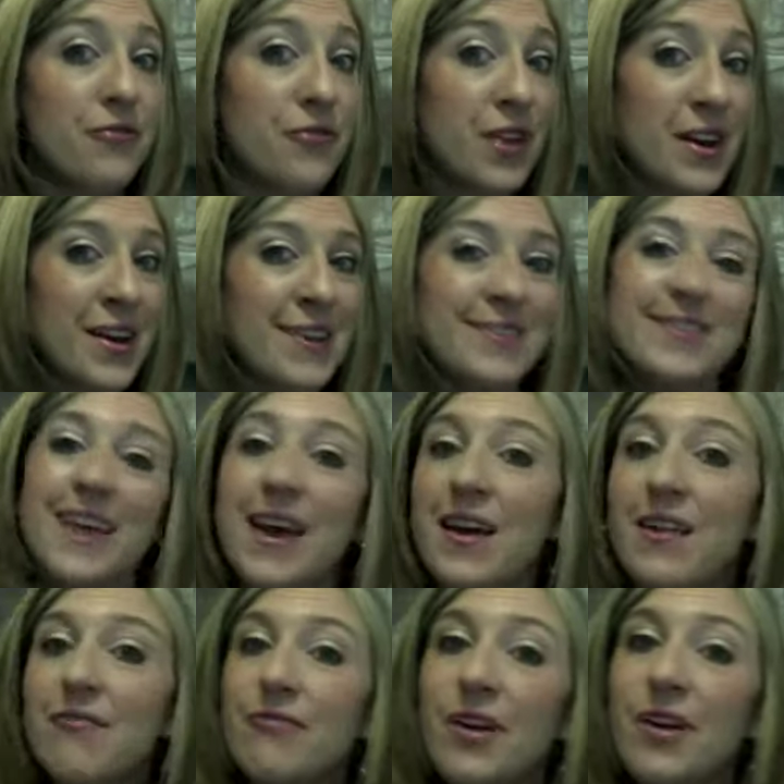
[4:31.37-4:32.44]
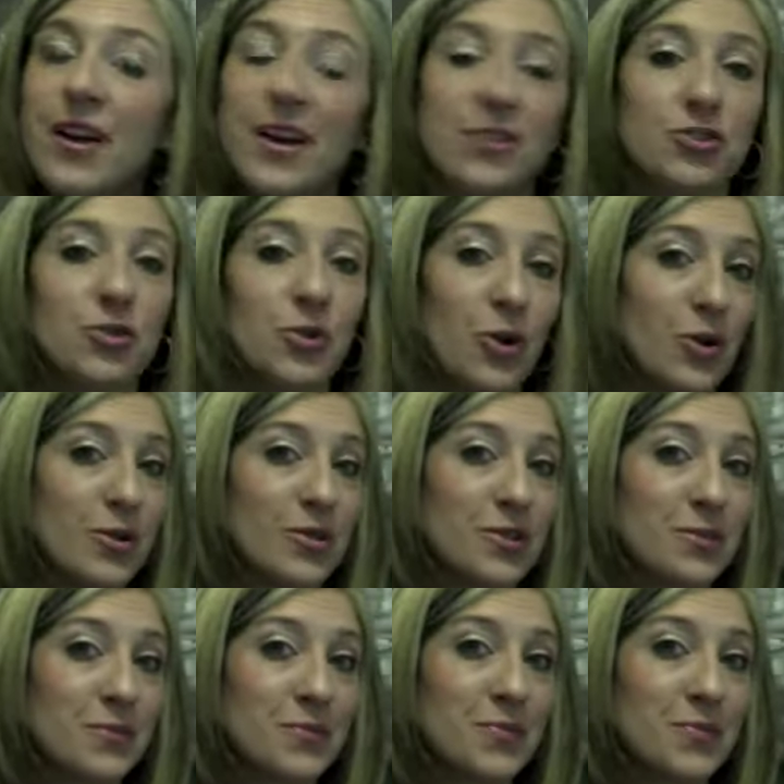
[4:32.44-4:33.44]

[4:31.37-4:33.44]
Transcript: fitness, and financial goals.